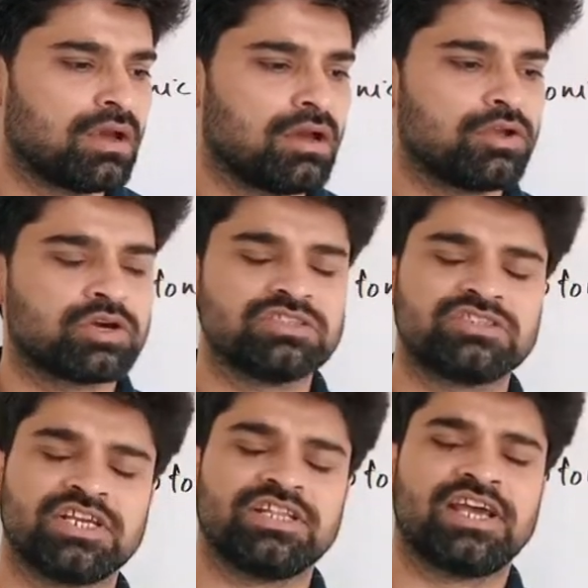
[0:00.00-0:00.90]
you can
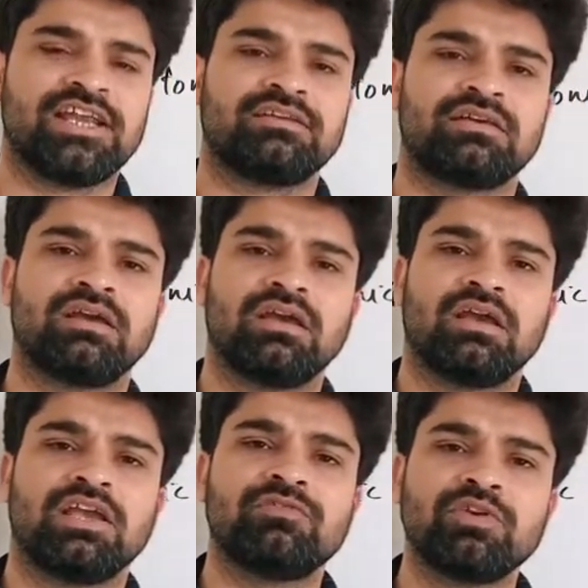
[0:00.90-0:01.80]
say that
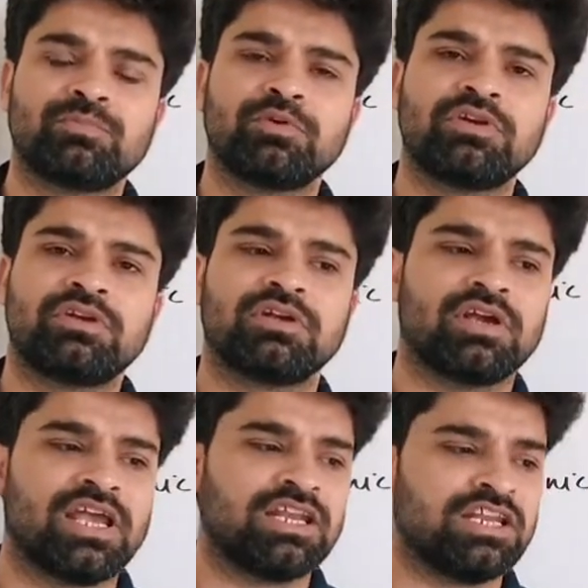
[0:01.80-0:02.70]
if we put
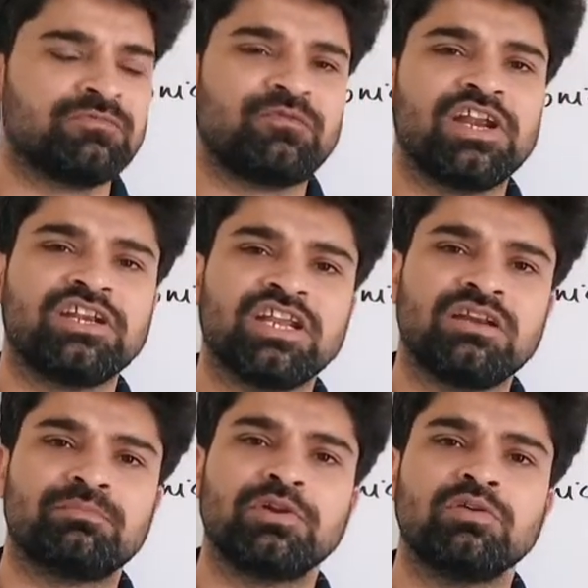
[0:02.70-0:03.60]
an
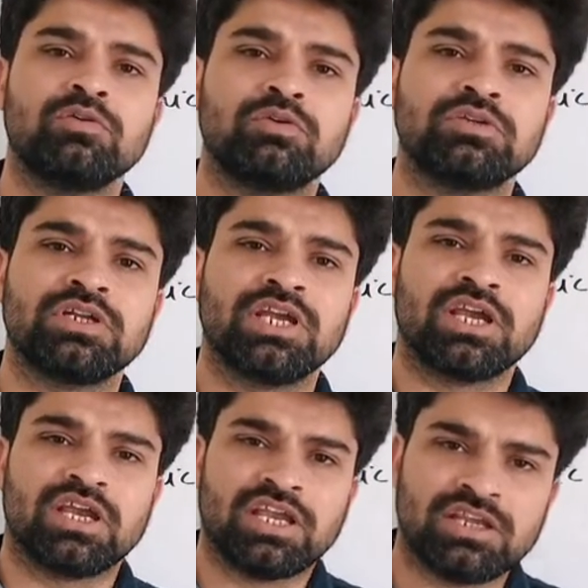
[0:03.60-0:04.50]
inflated balloon
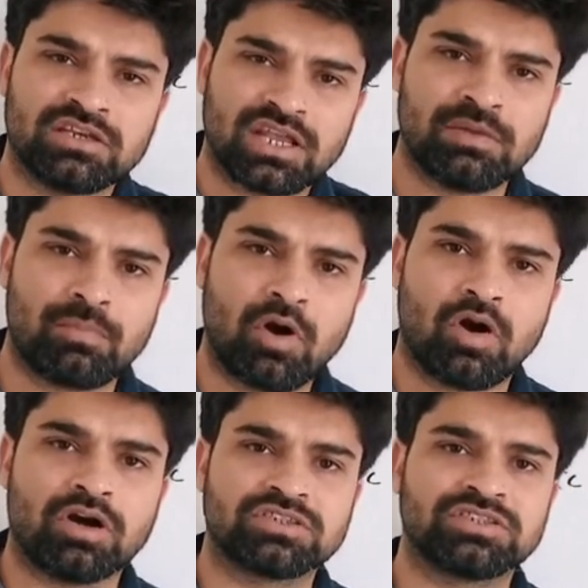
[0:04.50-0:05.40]
in a
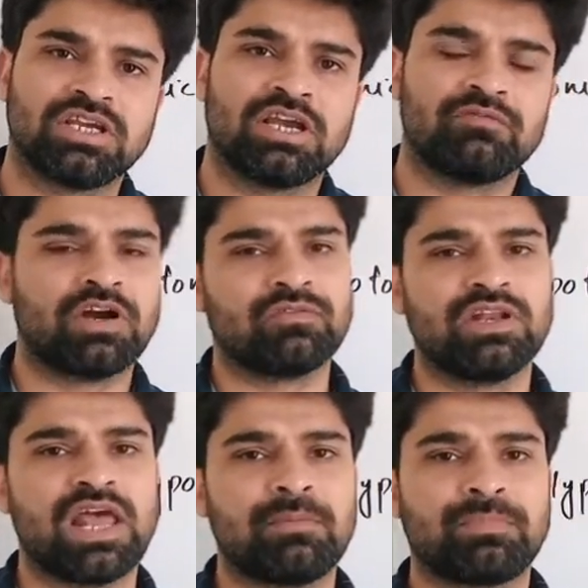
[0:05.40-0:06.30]
box, what will
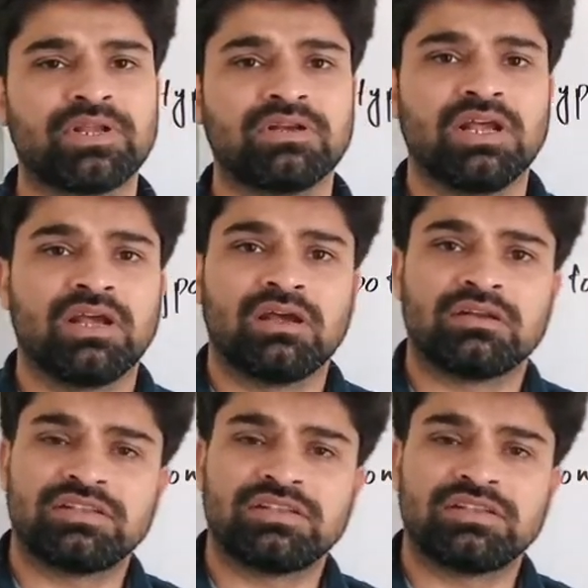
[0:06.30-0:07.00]
happen?